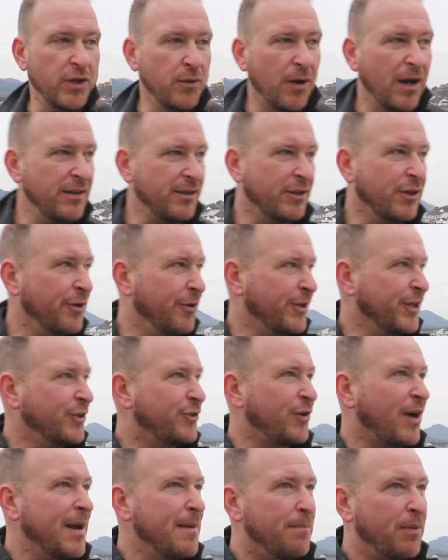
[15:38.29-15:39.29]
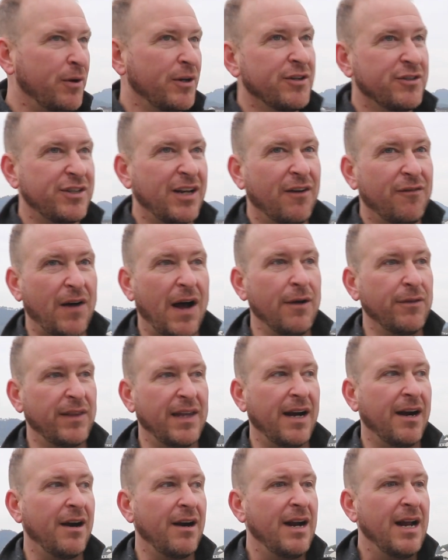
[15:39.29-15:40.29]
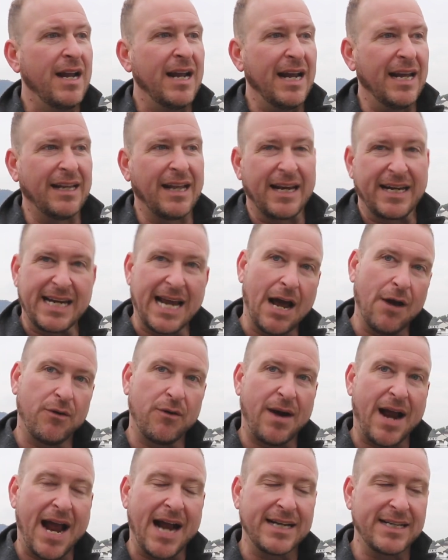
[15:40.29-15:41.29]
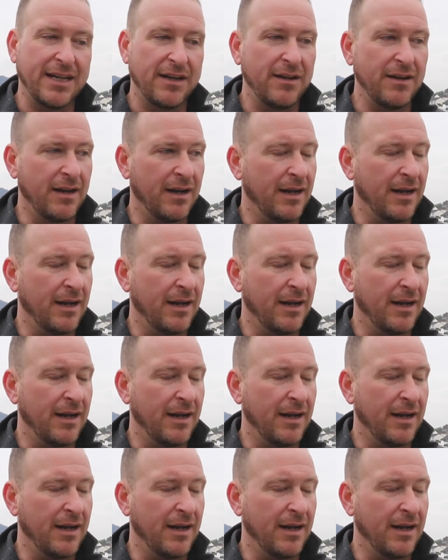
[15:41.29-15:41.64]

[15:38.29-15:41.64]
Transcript: You try and put yourself out there and like counteract it,